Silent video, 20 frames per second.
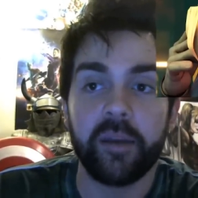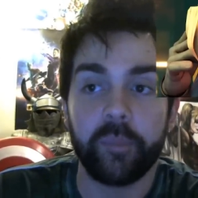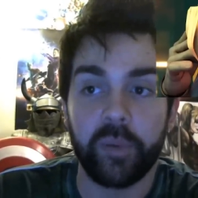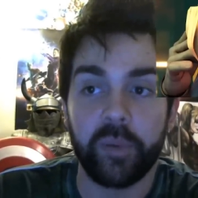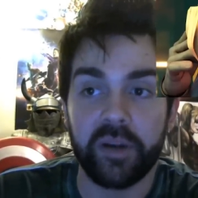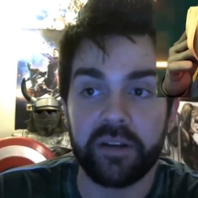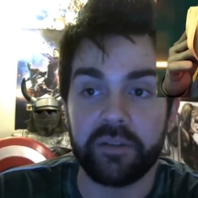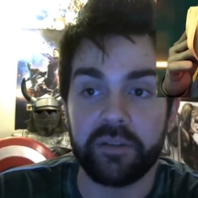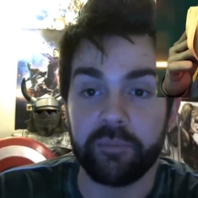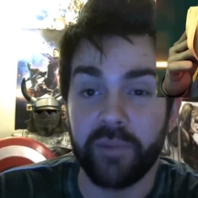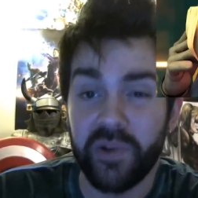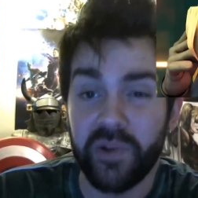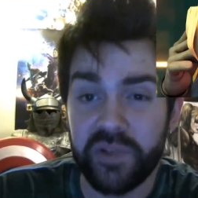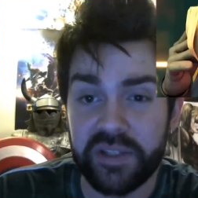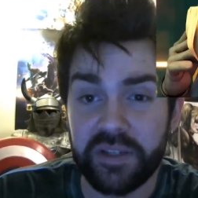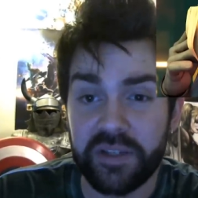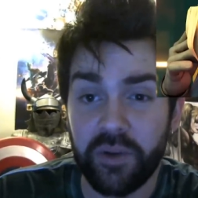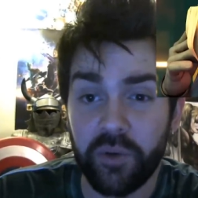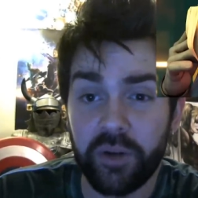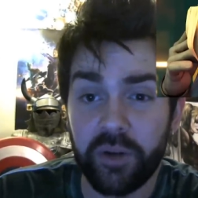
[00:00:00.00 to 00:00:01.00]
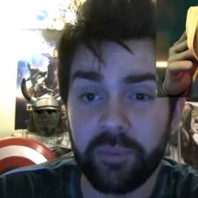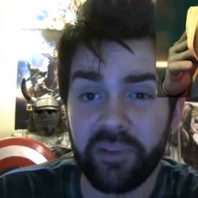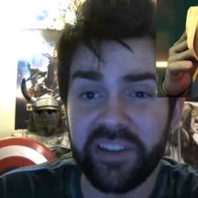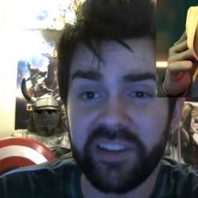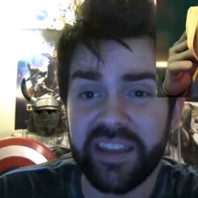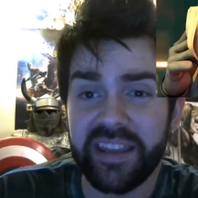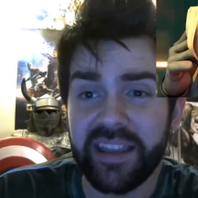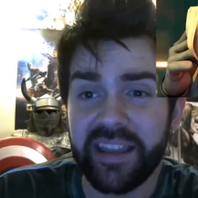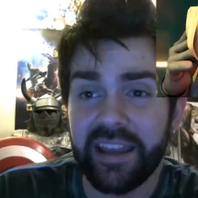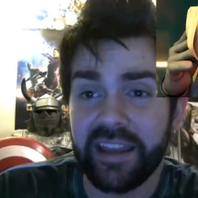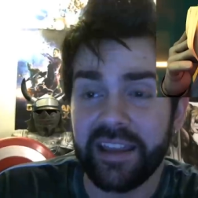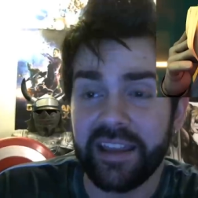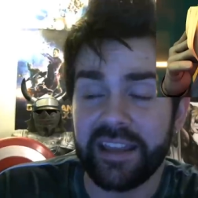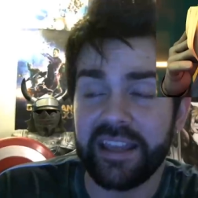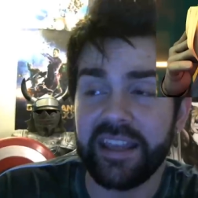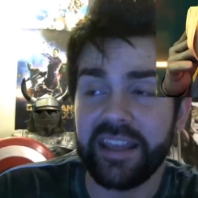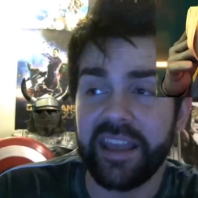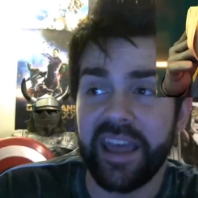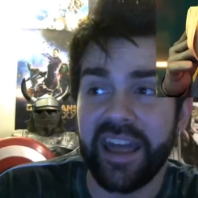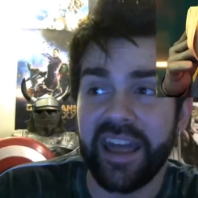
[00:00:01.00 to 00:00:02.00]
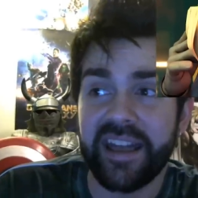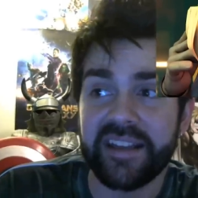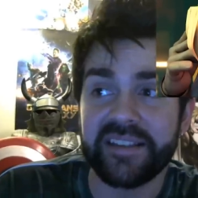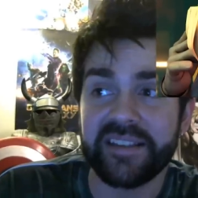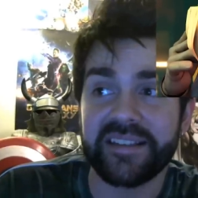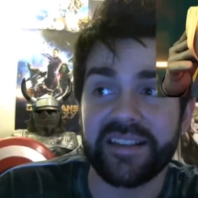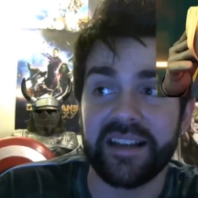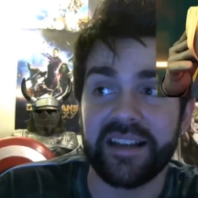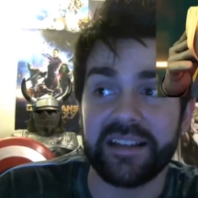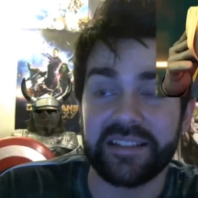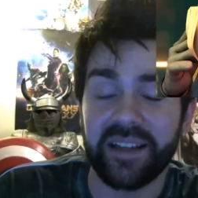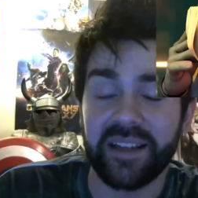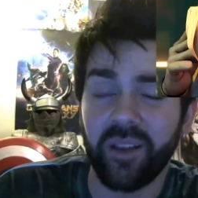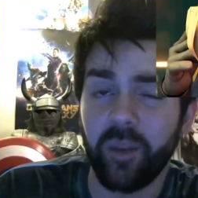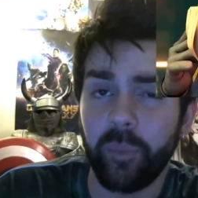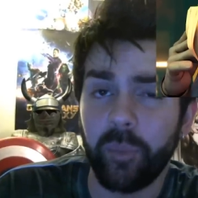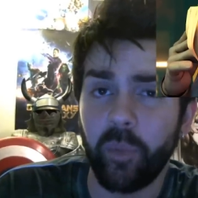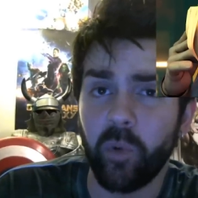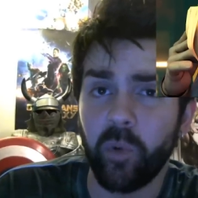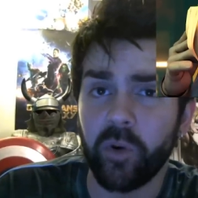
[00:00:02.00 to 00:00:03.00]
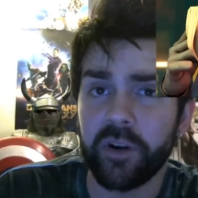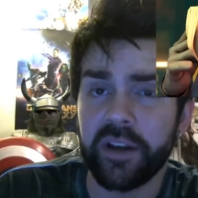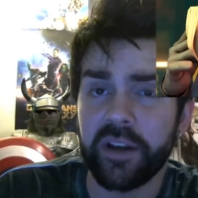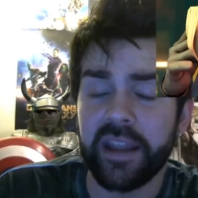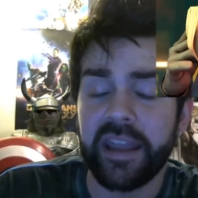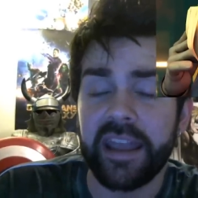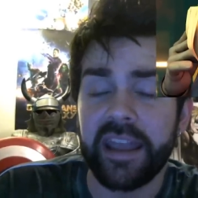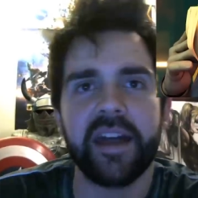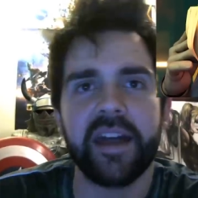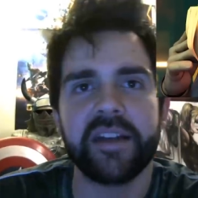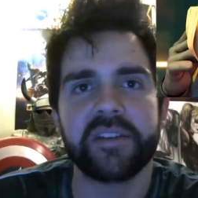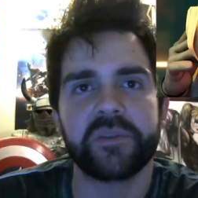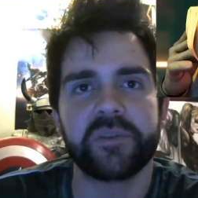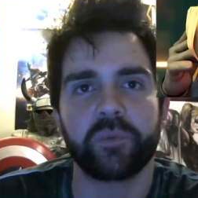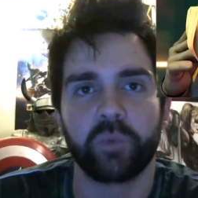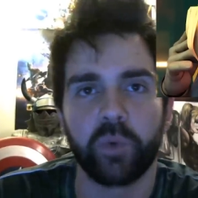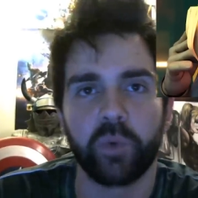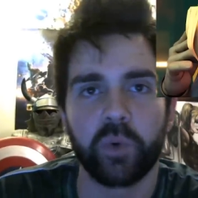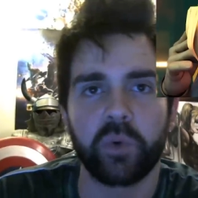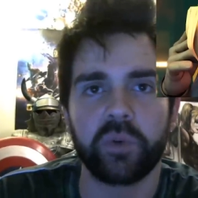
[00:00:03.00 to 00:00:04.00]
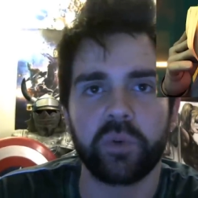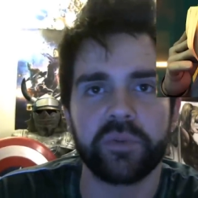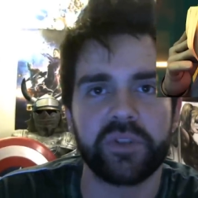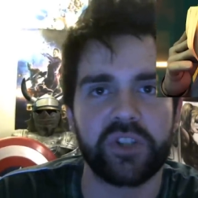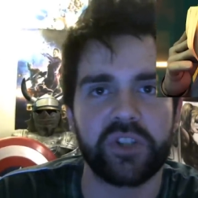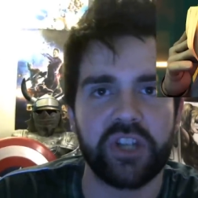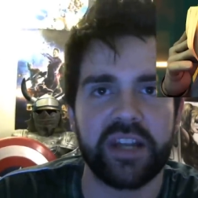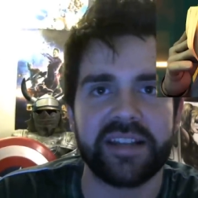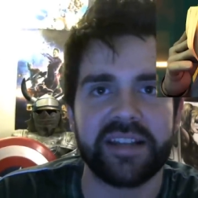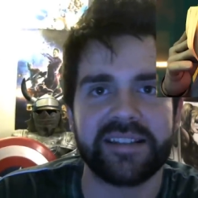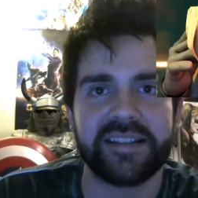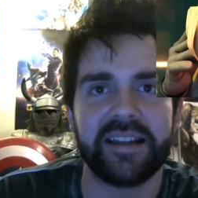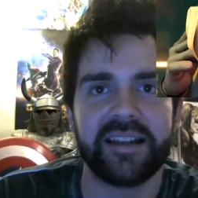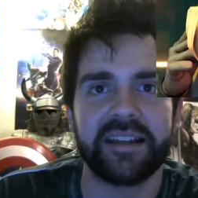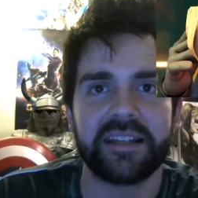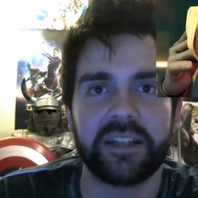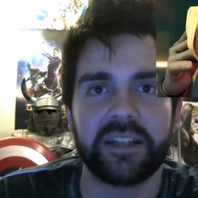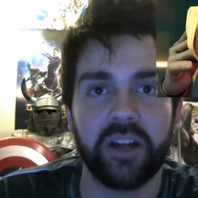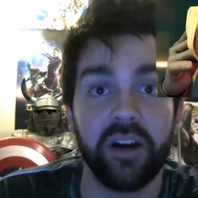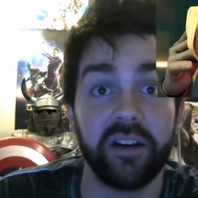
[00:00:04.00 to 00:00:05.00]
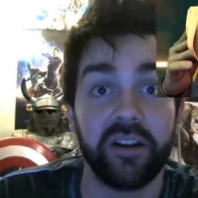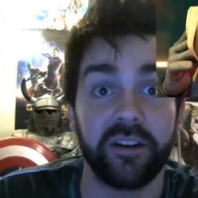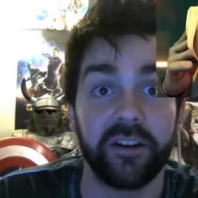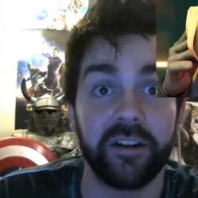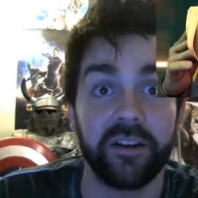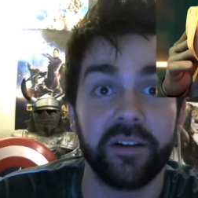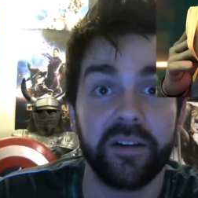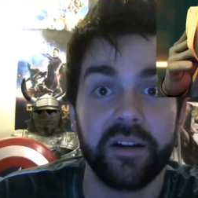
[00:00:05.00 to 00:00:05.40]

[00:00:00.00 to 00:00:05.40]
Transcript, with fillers: But most notably, he has a teleport, his Rugal's genocide cutter.